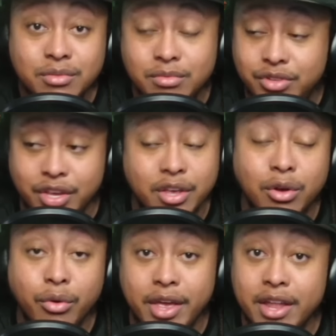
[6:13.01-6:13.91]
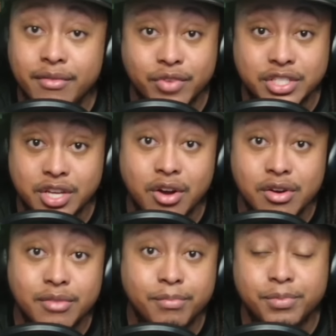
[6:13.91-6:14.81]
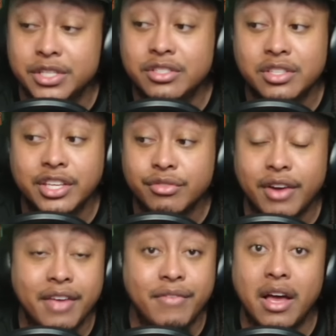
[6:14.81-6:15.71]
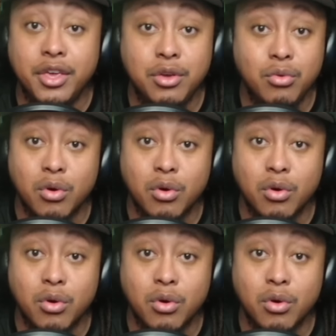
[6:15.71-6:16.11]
deal in return, potentially trade value,